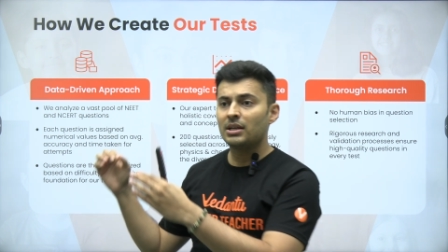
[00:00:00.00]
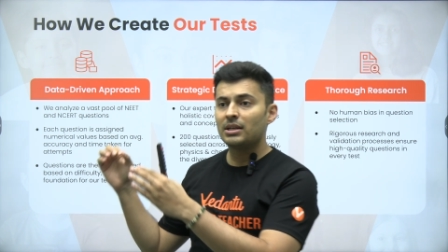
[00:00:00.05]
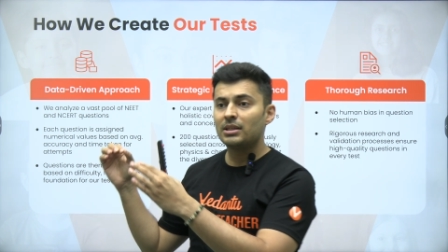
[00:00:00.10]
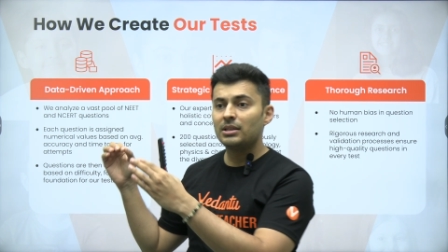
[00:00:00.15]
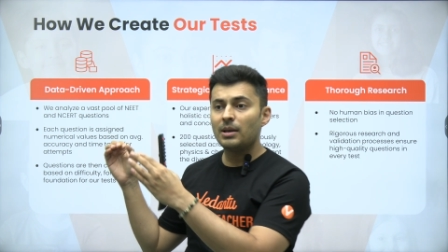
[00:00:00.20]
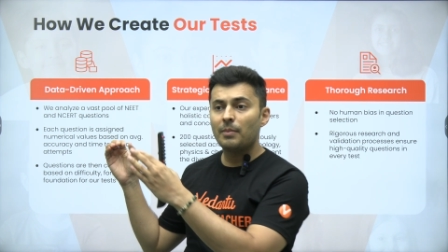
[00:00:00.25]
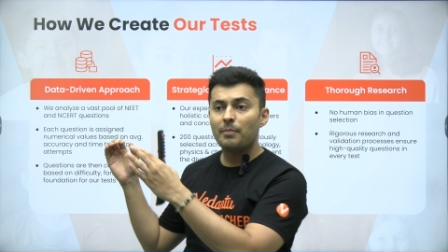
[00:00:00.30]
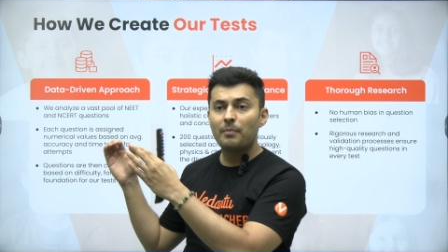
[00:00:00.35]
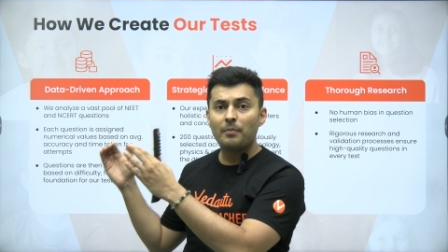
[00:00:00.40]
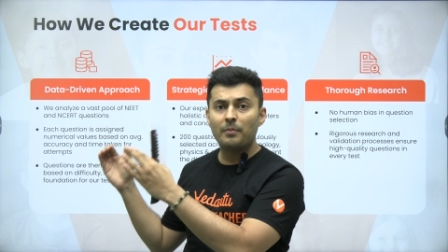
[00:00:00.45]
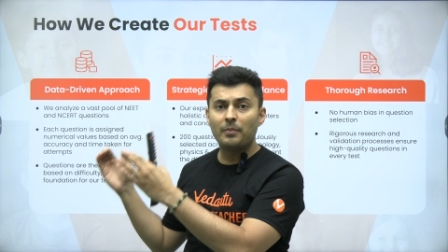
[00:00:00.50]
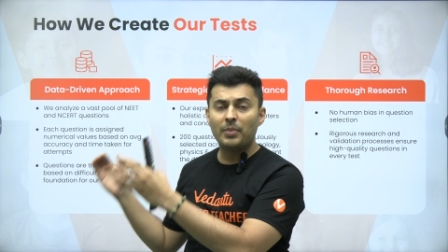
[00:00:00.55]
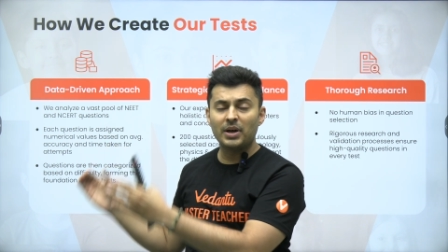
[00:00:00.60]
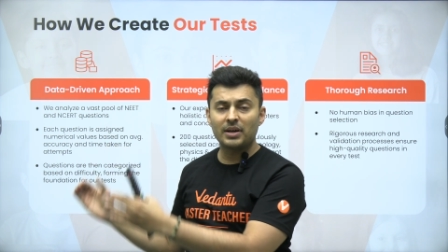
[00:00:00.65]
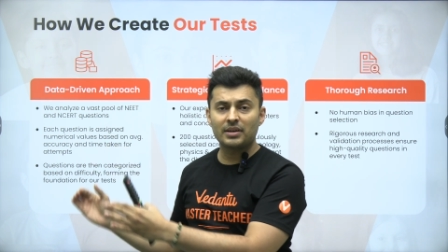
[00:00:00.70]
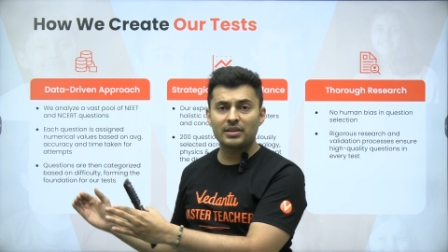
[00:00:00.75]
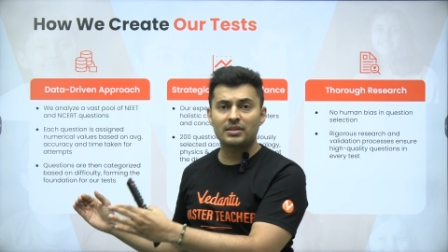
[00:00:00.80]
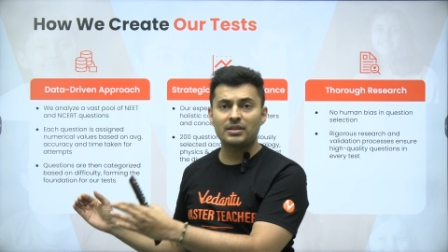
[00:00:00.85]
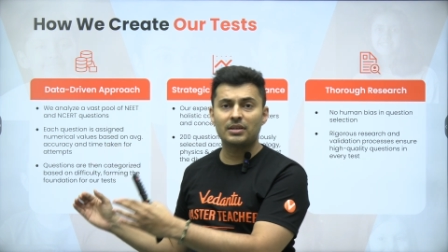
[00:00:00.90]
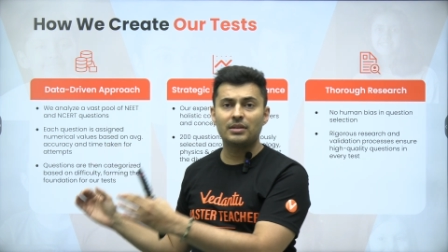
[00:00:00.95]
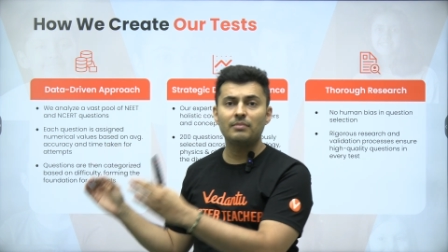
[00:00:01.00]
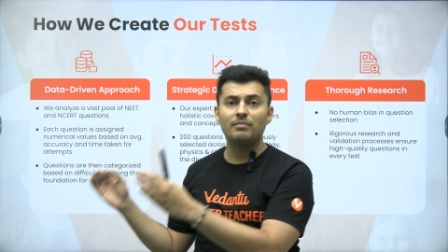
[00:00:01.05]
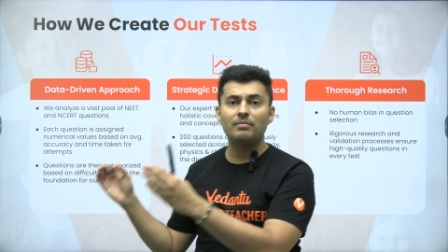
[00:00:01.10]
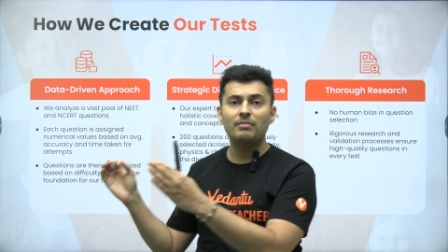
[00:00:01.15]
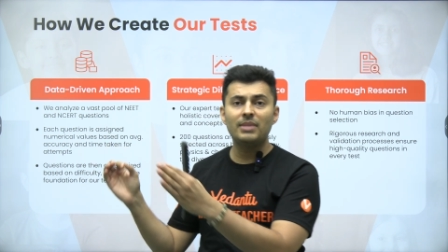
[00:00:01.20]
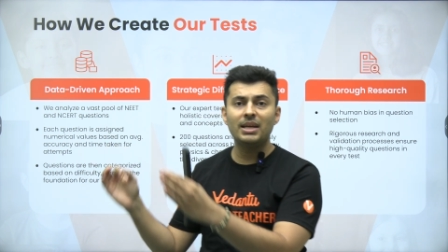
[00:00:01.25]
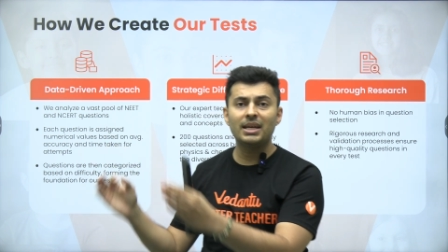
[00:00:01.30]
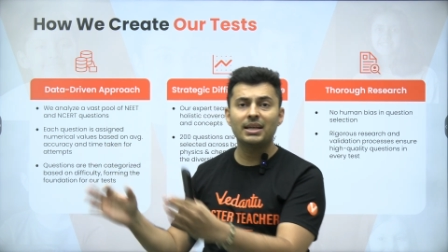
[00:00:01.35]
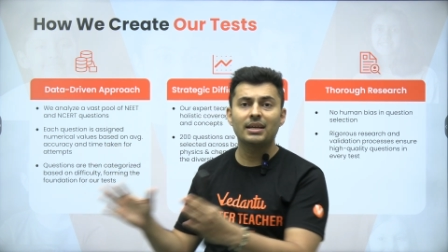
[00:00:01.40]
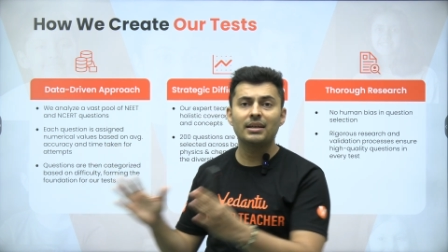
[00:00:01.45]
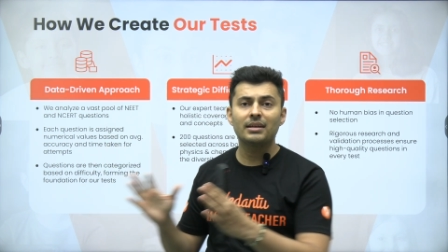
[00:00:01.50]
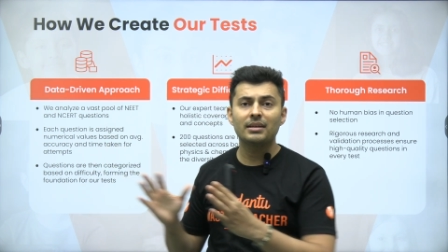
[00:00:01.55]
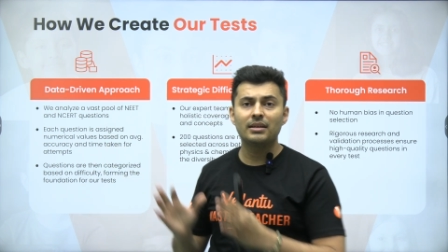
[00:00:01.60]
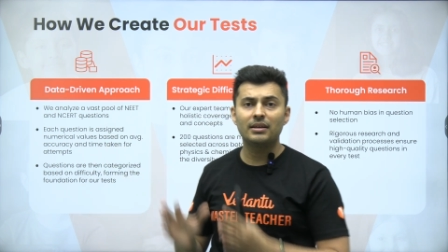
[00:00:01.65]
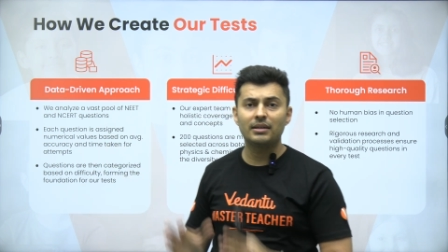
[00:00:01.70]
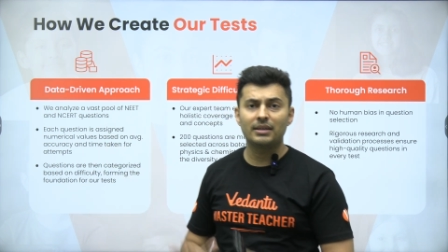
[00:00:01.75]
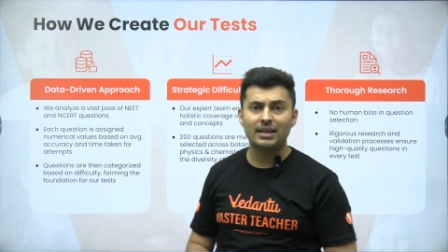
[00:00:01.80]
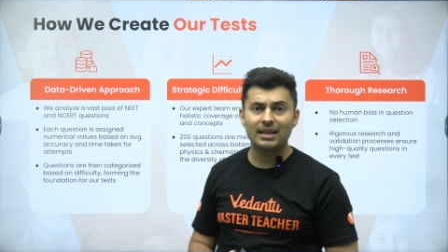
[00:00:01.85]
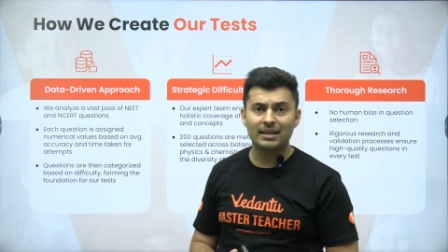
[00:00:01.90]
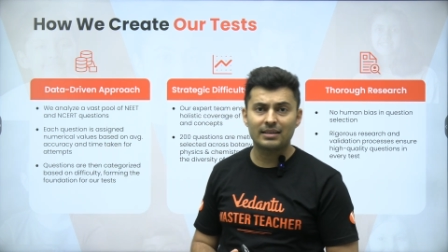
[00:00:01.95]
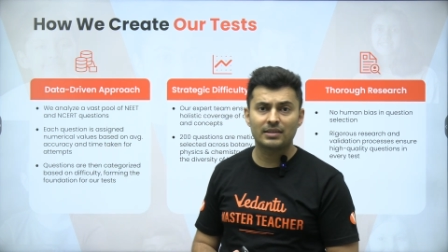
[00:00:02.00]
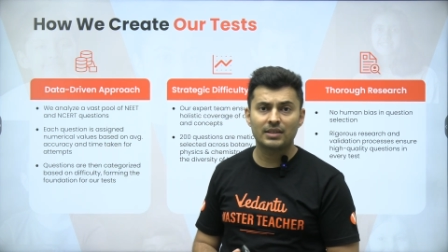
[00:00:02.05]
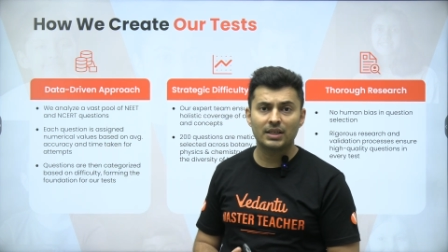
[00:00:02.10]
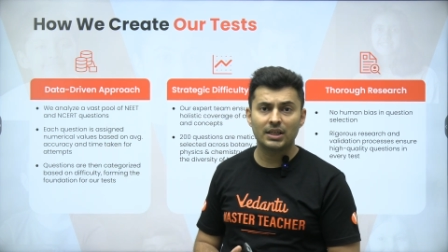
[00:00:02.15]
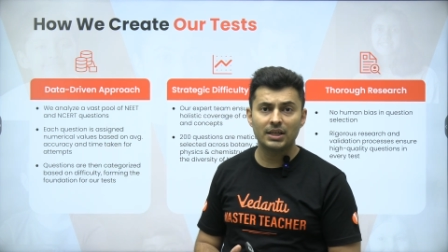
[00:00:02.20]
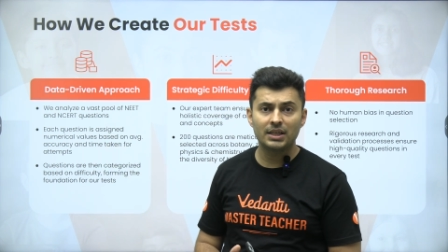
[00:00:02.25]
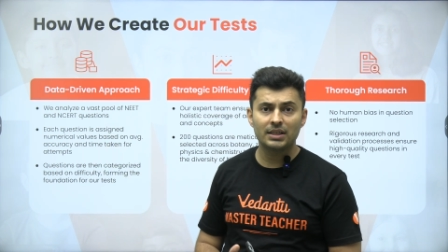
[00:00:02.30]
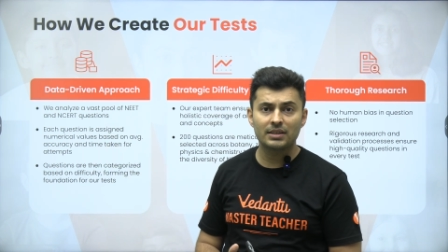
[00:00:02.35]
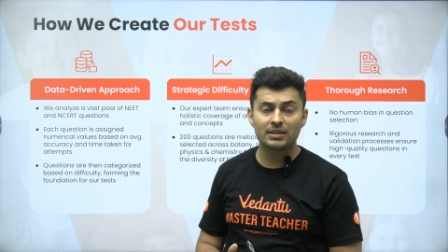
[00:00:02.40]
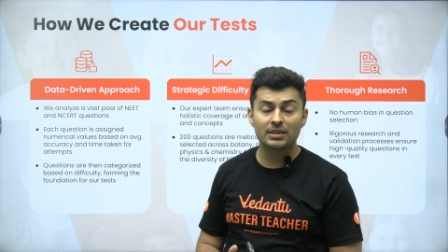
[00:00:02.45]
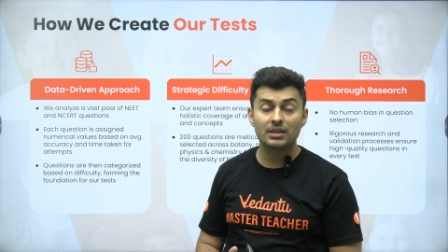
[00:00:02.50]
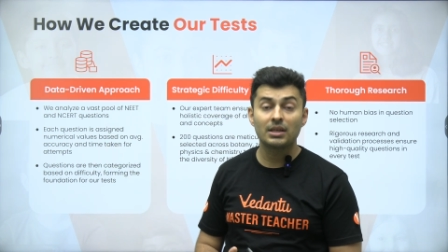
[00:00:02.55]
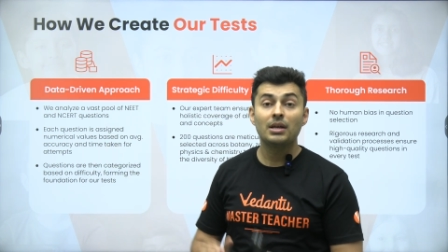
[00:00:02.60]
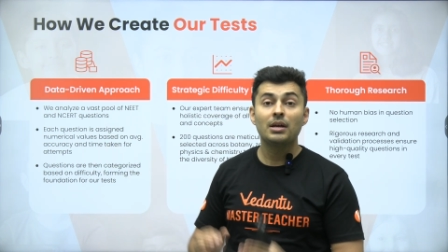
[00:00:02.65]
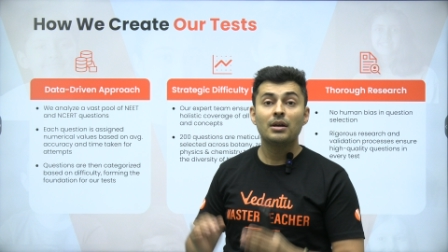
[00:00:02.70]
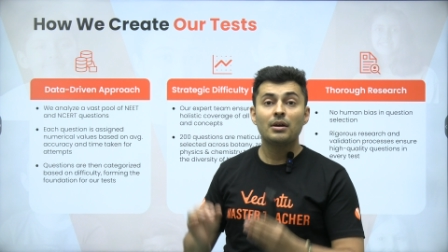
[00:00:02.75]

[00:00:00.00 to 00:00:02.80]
the person making the test series